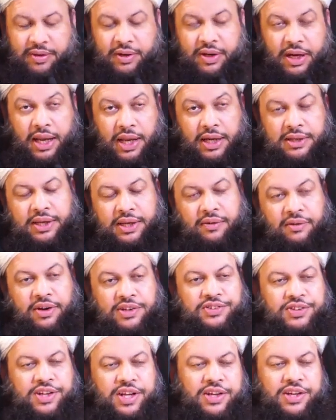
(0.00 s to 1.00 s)

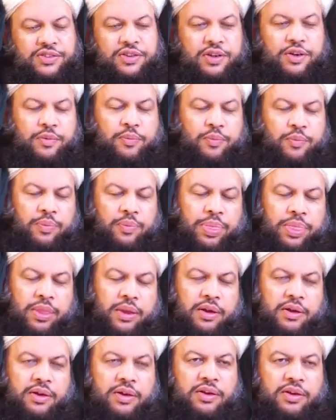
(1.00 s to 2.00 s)
characteristics,
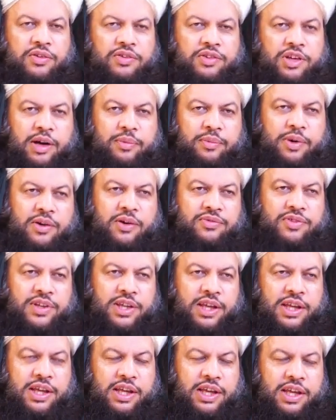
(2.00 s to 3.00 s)
some of
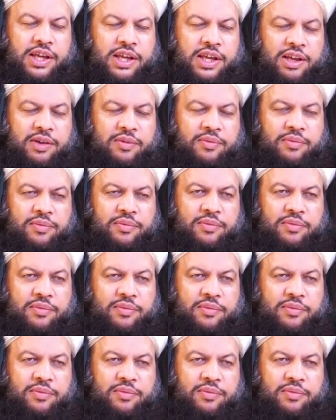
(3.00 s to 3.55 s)
the